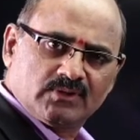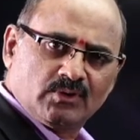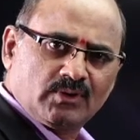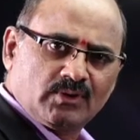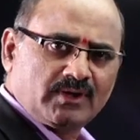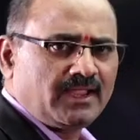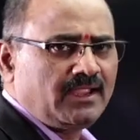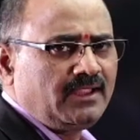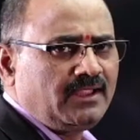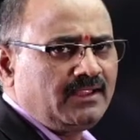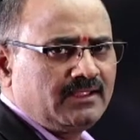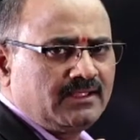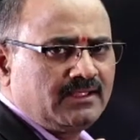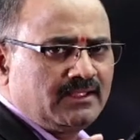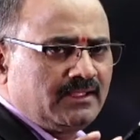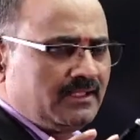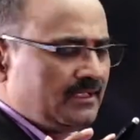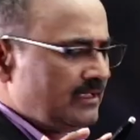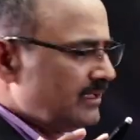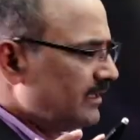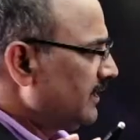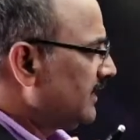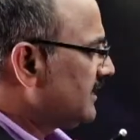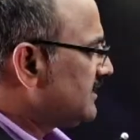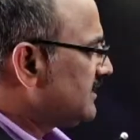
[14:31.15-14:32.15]
Okay?
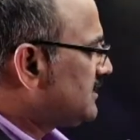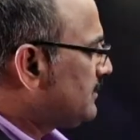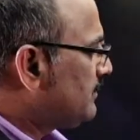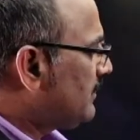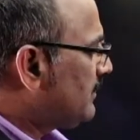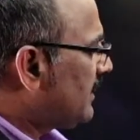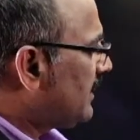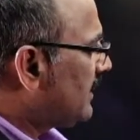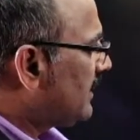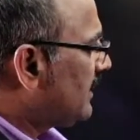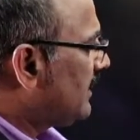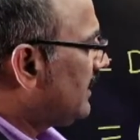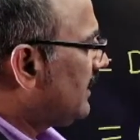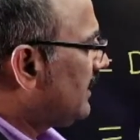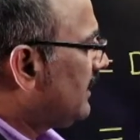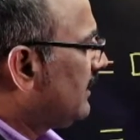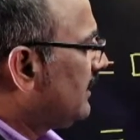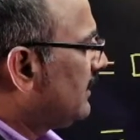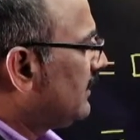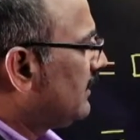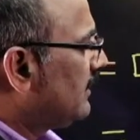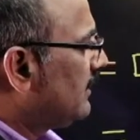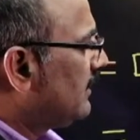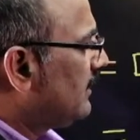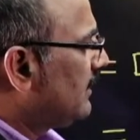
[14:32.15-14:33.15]
Similarly,
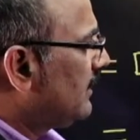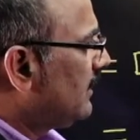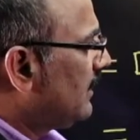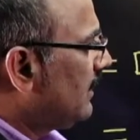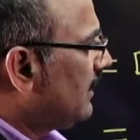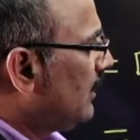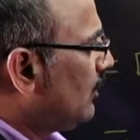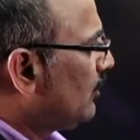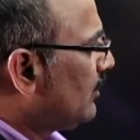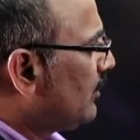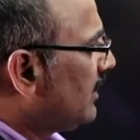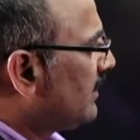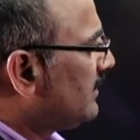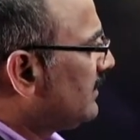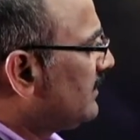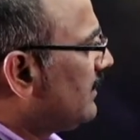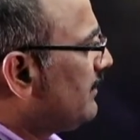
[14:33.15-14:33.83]
look at